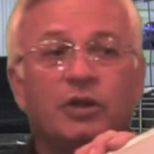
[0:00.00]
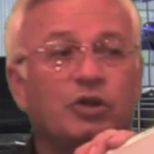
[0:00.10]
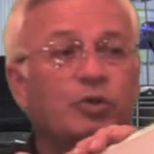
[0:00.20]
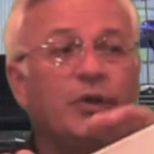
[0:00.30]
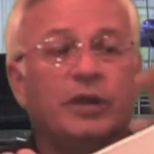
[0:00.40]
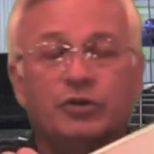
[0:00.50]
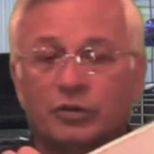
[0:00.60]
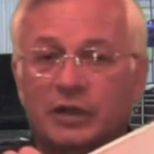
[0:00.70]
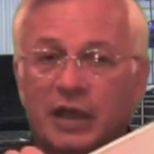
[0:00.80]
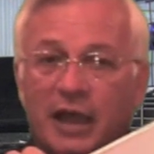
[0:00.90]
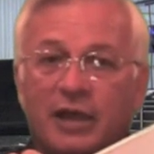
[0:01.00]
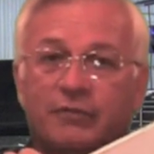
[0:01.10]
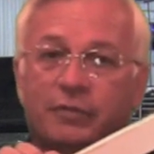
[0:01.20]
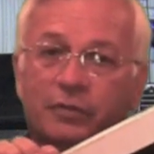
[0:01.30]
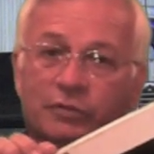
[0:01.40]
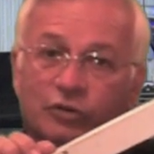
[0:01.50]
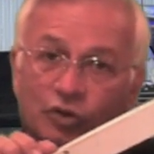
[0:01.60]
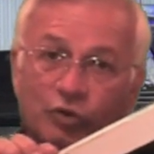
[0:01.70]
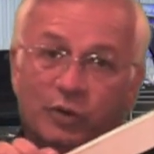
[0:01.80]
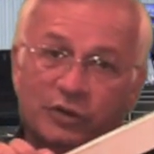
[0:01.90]
Do we truly have
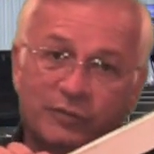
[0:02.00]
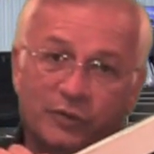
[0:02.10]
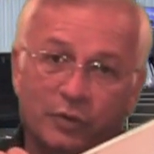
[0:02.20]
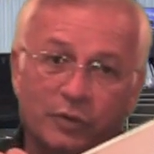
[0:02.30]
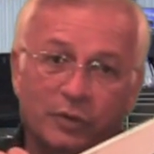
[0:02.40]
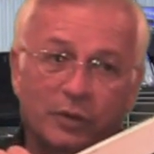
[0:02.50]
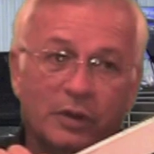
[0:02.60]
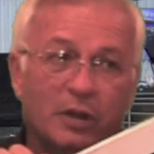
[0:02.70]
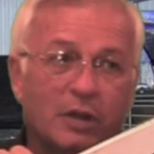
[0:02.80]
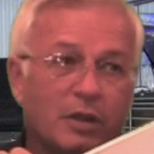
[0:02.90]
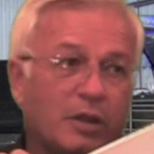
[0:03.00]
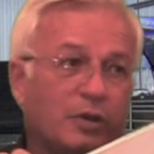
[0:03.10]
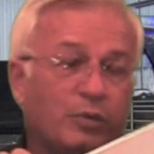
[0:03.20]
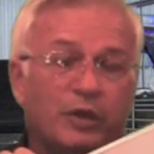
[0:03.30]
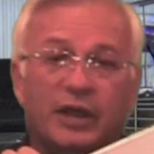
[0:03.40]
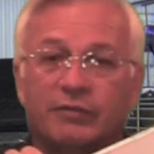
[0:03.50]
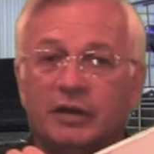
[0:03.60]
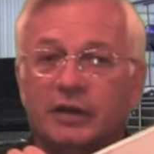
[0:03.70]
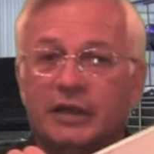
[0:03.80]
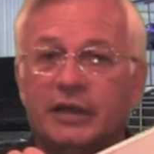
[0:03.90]
too much fuel? Do we have
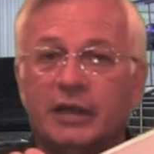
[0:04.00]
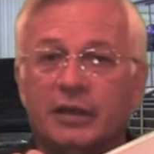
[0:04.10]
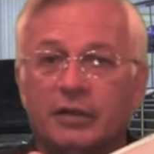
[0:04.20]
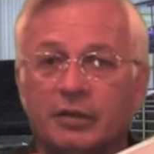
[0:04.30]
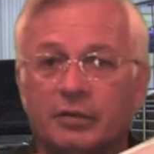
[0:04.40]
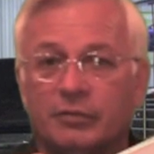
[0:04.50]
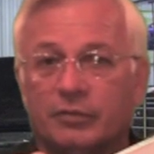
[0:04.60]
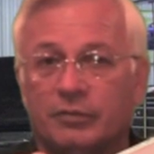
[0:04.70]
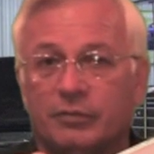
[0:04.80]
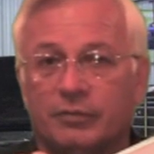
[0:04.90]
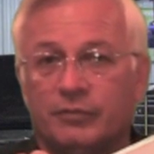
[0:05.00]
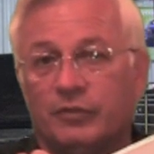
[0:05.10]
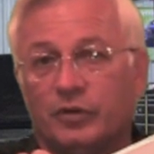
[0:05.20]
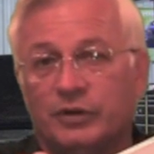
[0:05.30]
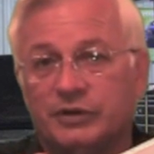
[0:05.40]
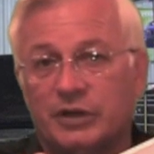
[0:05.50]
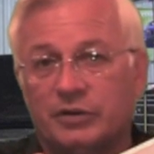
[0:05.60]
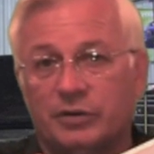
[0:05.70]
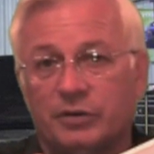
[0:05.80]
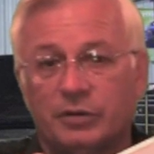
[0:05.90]
a leaking fuel
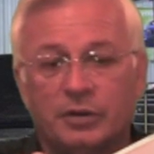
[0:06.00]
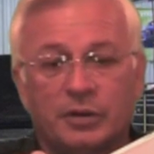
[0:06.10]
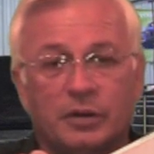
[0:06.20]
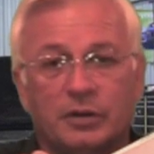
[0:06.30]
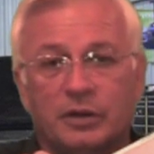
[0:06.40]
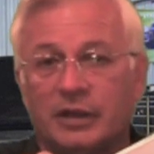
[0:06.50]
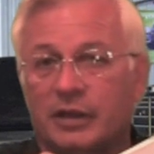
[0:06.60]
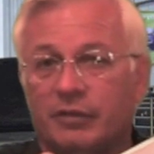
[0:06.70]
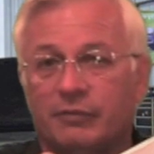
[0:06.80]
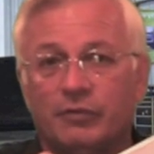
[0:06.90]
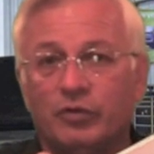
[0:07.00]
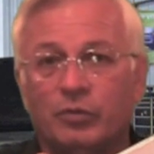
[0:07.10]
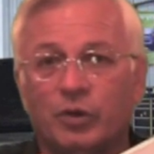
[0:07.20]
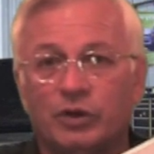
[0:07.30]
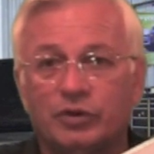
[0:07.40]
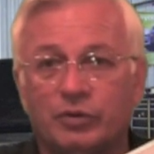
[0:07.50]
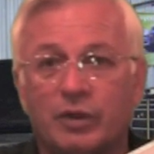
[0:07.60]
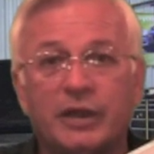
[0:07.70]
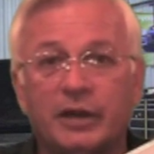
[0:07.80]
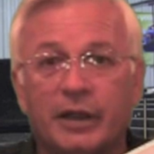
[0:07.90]
injector, leaking fuel pressure
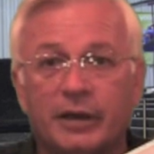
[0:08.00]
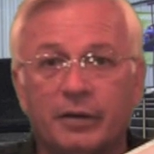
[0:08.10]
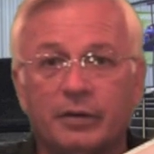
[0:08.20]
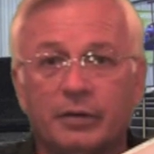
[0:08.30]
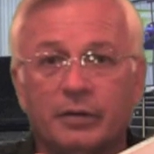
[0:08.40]
regulator?